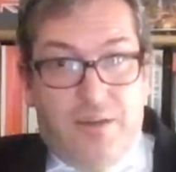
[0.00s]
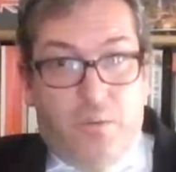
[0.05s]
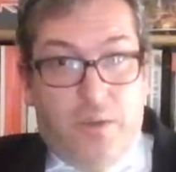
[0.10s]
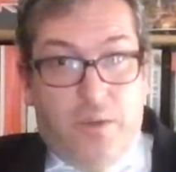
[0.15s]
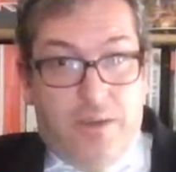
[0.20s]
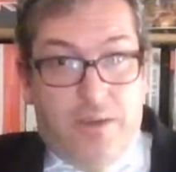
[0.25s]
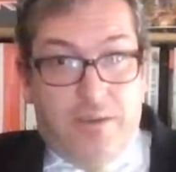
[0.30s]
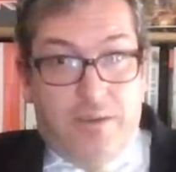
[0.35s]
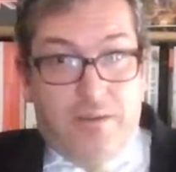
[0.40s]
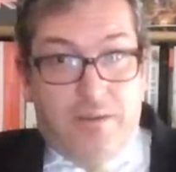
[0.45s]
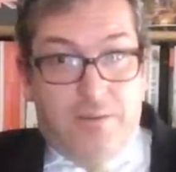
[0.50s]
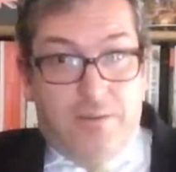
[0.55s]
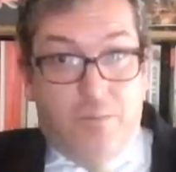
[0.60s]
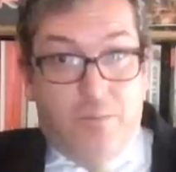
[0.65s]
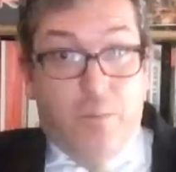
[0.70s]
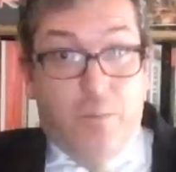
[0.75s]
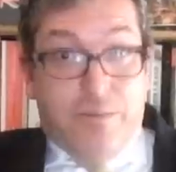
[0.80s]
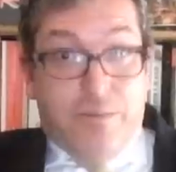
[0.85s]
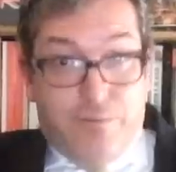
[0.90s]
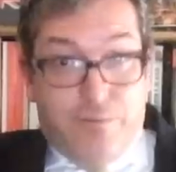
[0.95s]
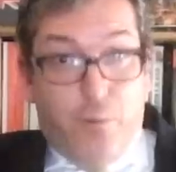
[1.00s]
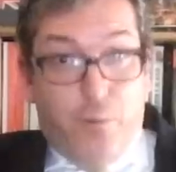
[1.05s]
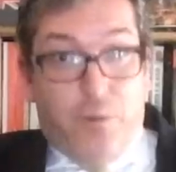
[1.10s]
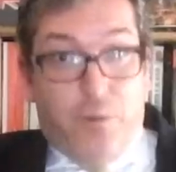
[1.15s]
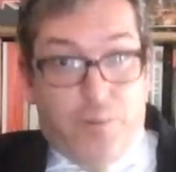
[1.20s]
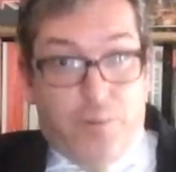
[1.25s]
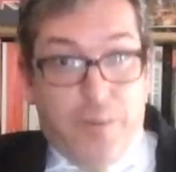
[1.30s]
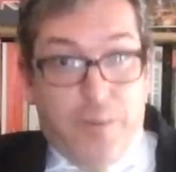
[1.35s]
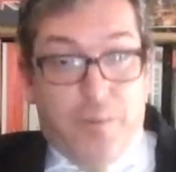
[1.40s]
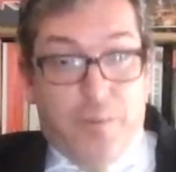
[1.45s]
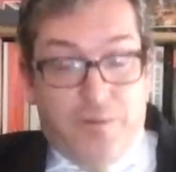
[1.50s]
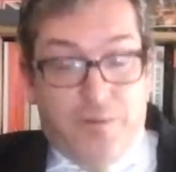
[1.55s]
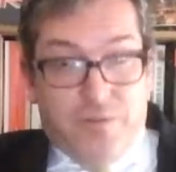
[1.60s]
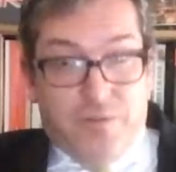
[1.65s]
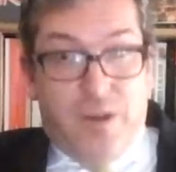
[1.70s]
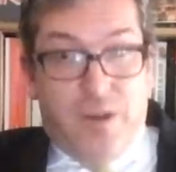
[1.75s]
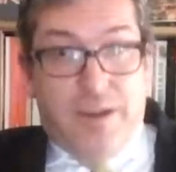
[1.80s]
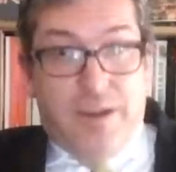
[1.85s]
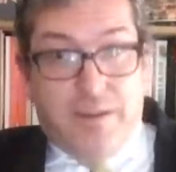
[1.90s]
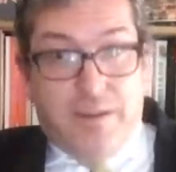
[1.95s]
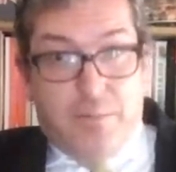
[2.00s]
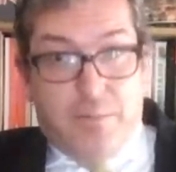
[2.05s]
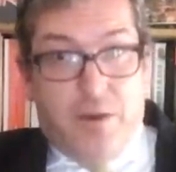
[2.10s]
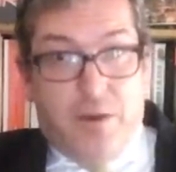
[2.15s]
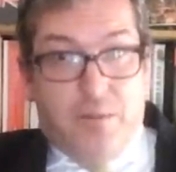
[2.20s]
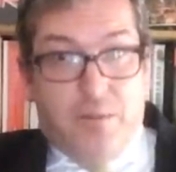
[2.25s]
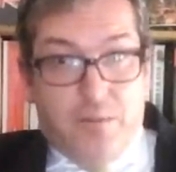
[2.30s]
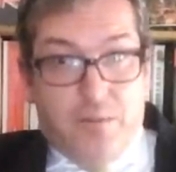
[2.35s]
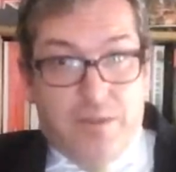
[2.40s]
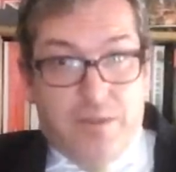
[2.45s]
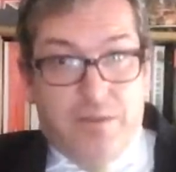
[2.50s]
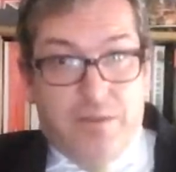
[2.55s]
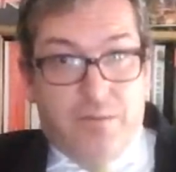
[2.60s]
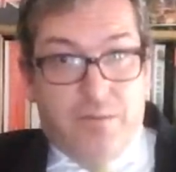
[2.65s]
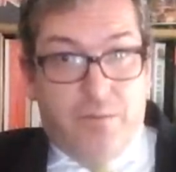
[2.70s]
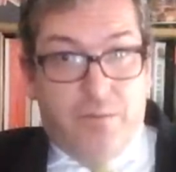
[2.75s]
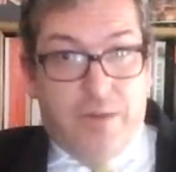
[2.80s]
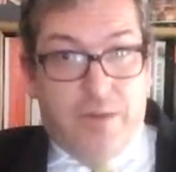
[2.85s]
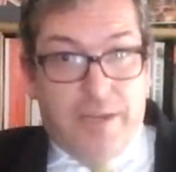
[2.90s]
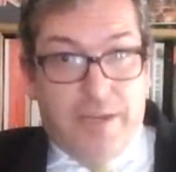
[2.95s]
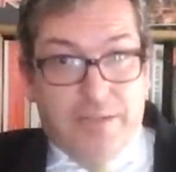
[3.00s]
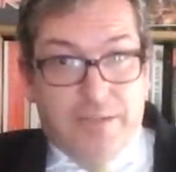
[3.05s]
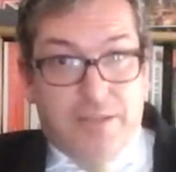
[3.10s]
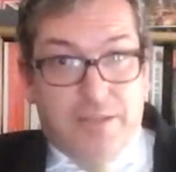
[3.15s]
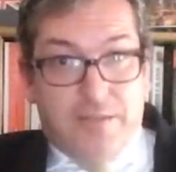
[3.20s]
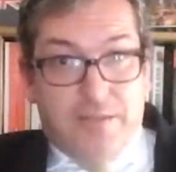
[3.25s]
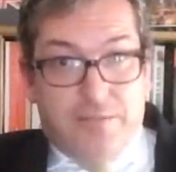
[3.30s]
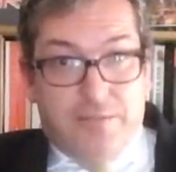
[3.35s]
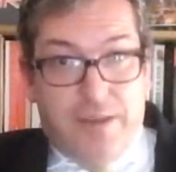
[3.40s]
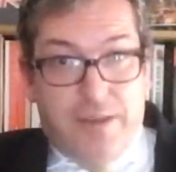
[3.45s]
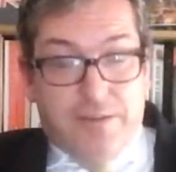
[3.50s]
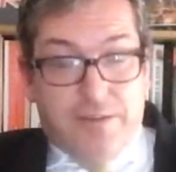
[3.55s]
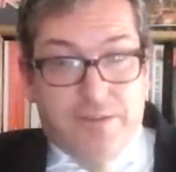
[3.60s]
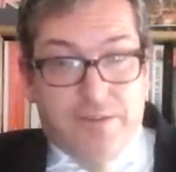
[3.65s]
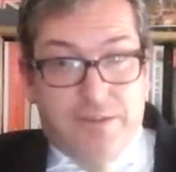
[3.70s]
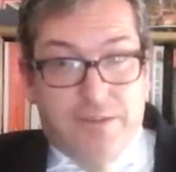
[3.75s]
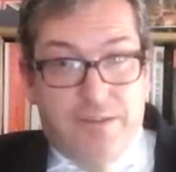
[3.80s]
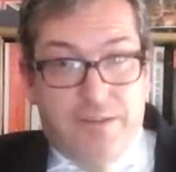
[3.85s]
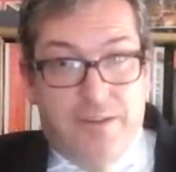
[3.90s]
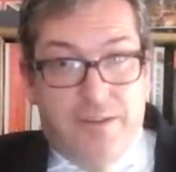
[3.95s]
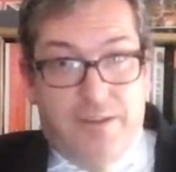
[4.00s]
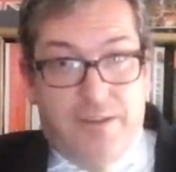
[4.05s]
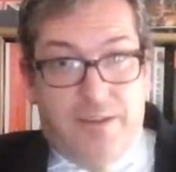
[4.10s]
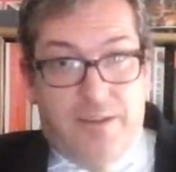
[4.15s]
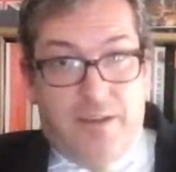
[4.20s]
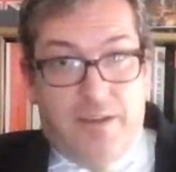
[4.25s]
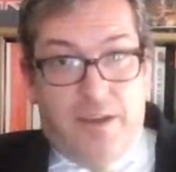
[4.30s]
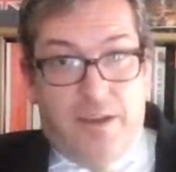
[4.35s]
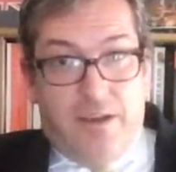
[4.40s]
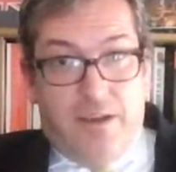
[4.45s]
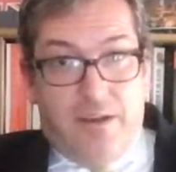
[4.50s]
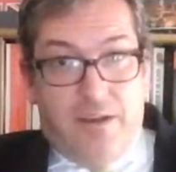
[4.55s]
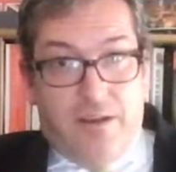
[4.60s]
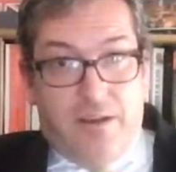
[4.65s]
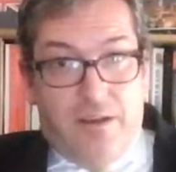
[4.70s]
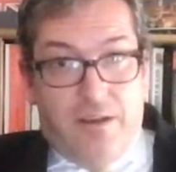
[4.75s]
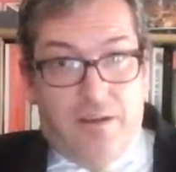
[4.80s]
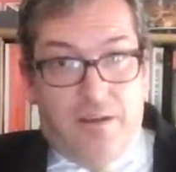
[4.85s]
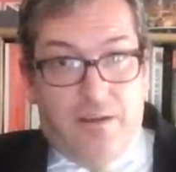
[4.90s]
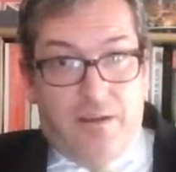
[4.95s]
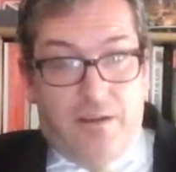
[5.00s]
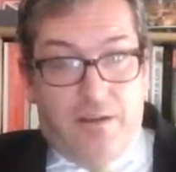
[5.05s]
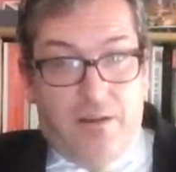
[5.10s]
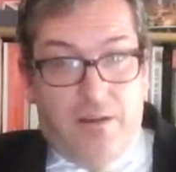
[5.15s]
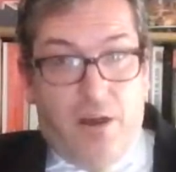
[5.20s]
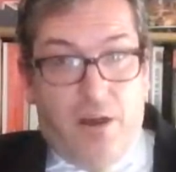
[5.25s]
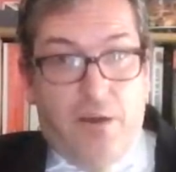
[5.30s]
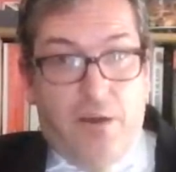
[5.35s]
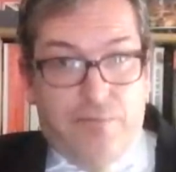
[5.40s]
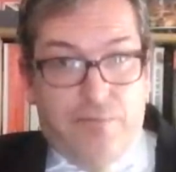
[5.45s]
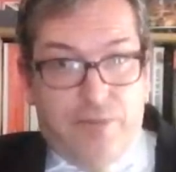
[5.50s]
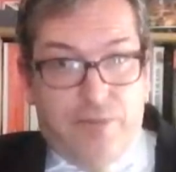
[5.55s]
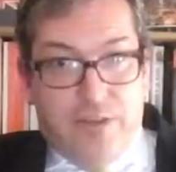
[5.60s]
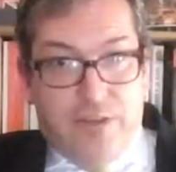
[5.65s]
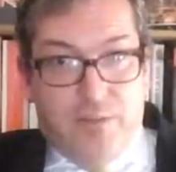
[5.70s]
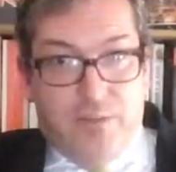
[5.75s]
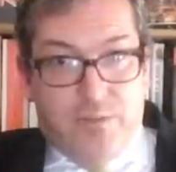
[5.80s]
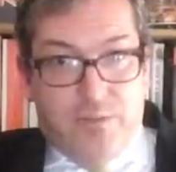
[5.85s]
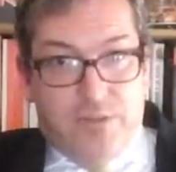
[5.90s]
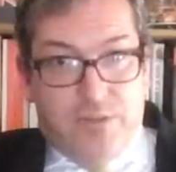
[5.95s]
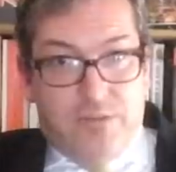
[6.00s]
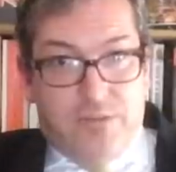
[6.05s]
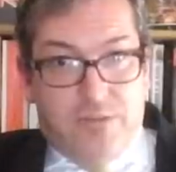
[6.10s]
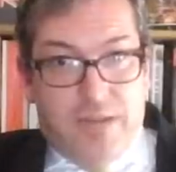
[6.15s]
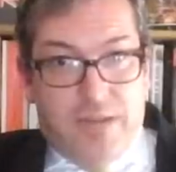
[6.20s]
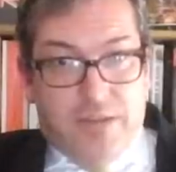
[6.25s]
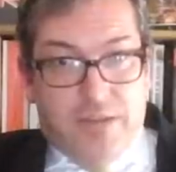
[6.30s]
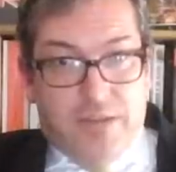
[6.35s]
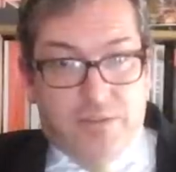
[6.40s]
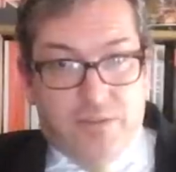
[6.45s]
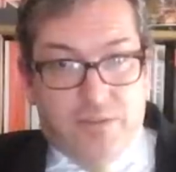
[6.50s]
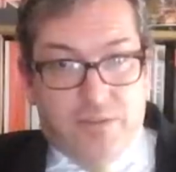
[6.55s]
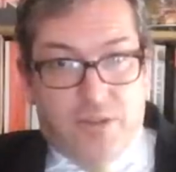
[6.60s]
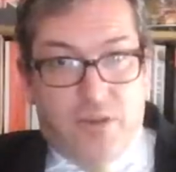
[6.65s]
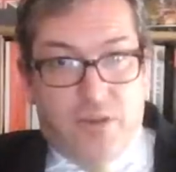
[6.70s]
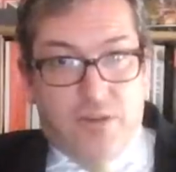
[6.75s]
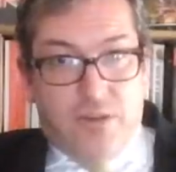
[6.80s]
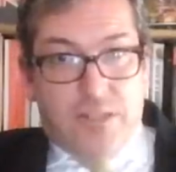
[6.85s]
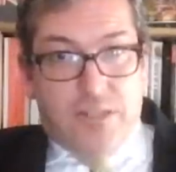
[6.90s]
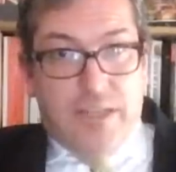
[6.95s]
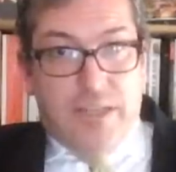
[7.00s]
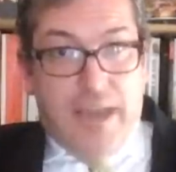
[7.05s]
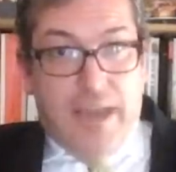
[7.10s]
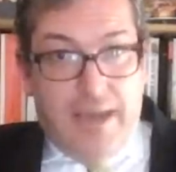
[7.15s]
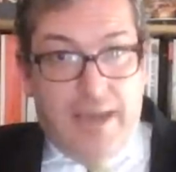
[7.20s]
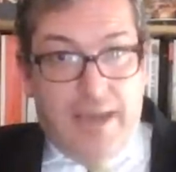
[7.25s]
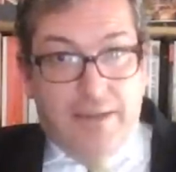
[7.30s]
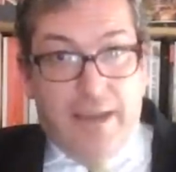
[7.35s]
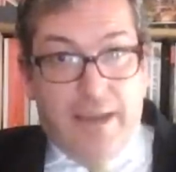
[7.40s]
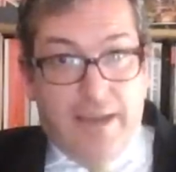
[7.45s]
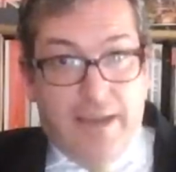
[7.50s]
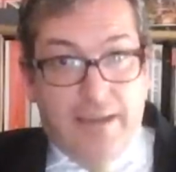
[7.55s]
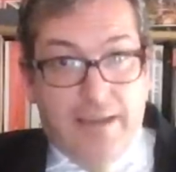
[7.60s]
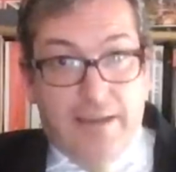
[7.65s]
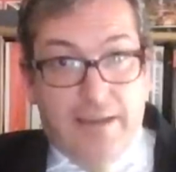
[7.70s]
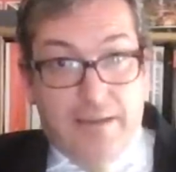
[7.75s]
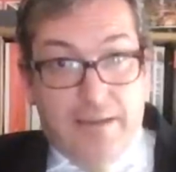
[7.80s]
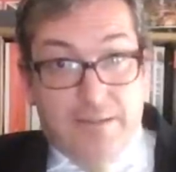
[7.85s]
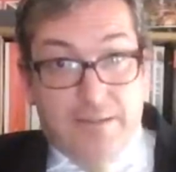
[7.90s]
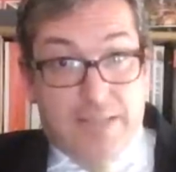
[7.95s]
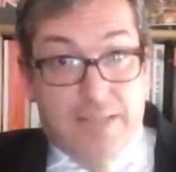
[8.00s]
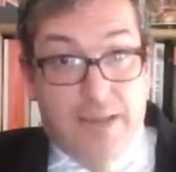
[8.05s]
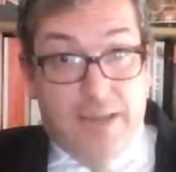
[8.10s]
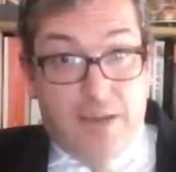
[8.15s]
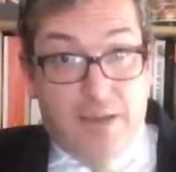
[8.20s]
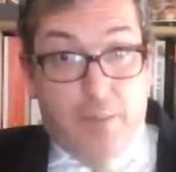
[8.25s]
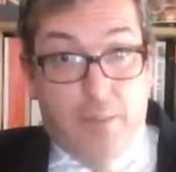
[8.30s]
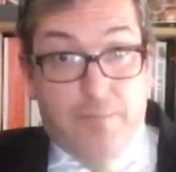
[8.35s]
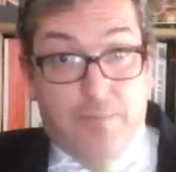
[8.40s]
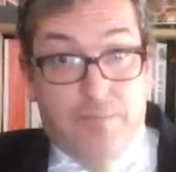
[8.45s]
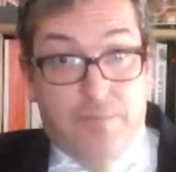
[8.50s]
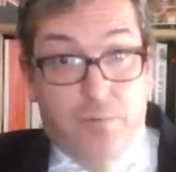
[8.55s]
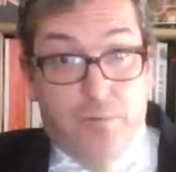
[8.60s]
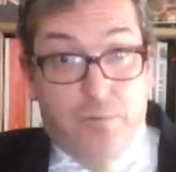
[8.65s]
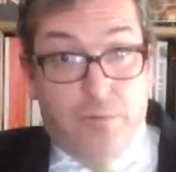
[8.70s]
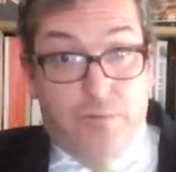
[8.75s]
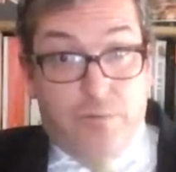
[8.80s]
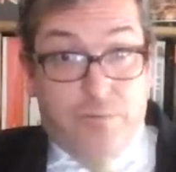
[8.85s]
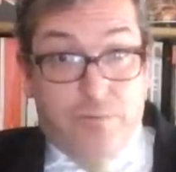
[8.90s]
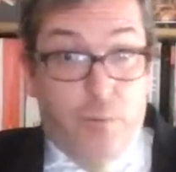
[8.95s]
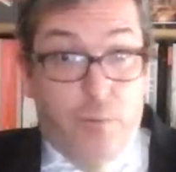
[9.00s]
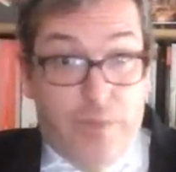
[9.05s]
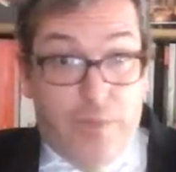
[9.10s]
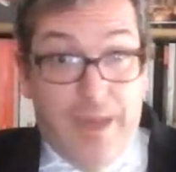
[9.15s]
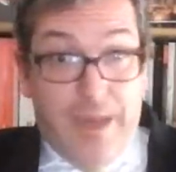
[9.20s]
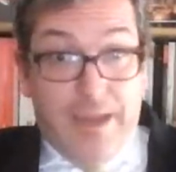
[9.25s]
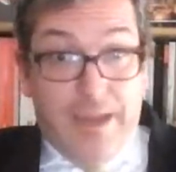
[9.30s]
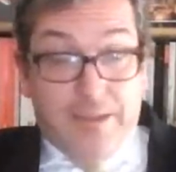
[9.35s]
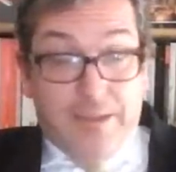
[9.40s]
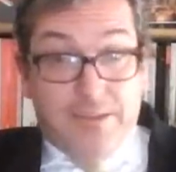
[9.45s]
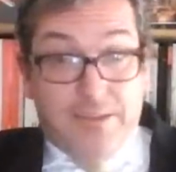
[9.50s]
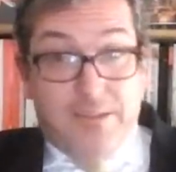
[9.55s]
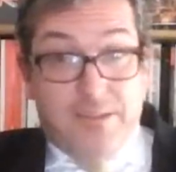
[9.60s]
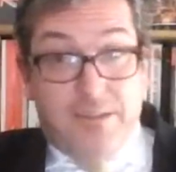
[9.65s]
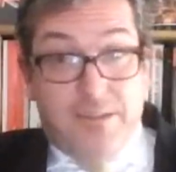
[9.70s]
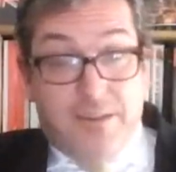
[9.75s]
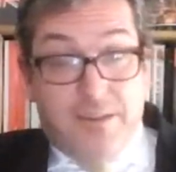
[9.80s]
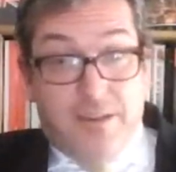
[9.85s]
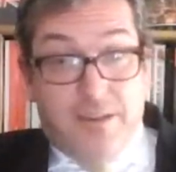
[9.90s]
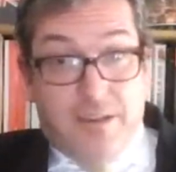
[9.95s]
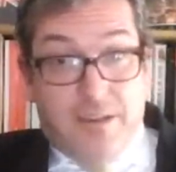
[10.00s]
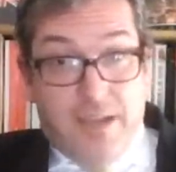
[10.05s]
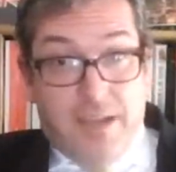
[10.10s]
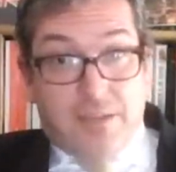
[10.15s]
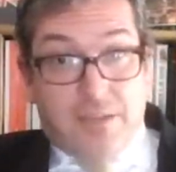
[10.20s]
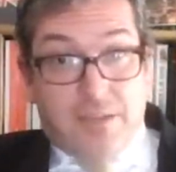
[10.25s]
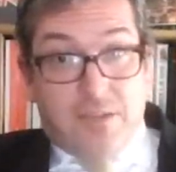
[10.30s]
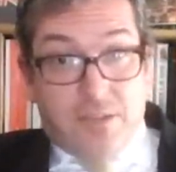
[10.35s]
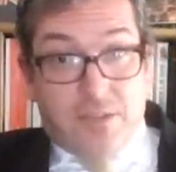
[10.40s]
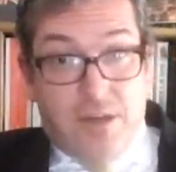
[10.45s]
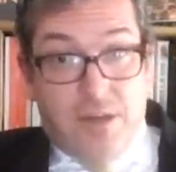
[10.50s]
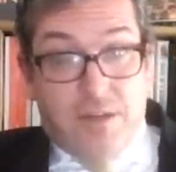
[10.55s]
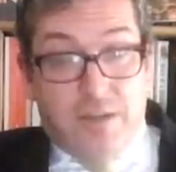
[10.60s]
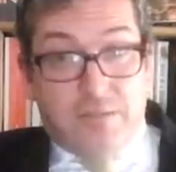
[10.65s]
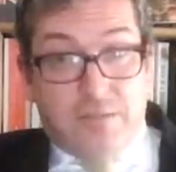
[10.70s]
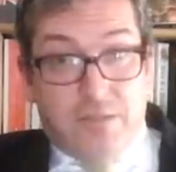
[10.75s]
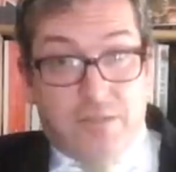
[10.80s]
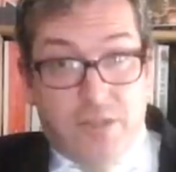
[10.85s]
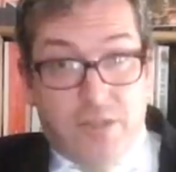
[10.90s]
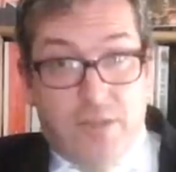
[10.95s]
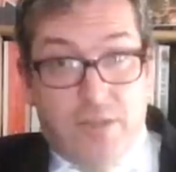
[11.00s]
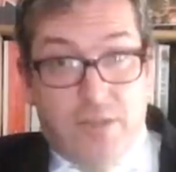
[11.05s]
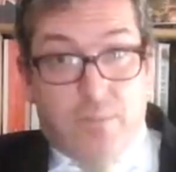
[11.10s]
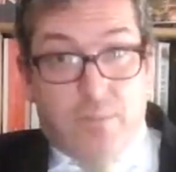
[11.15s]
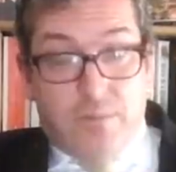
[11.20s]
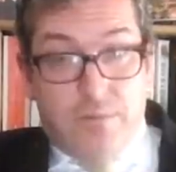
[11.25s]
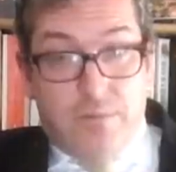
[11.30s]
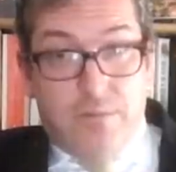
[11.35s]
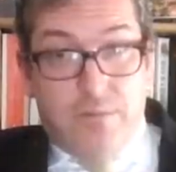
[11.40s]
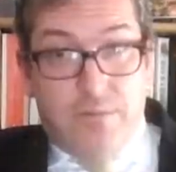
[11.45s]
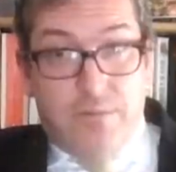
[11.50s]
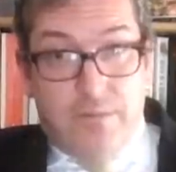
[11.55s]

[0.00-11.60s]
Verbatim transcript: we're we're for the people of China, but we we need to defend. Uh, our freedoms and national security and, and stand up for, for theirs uh, against the Chinese regime.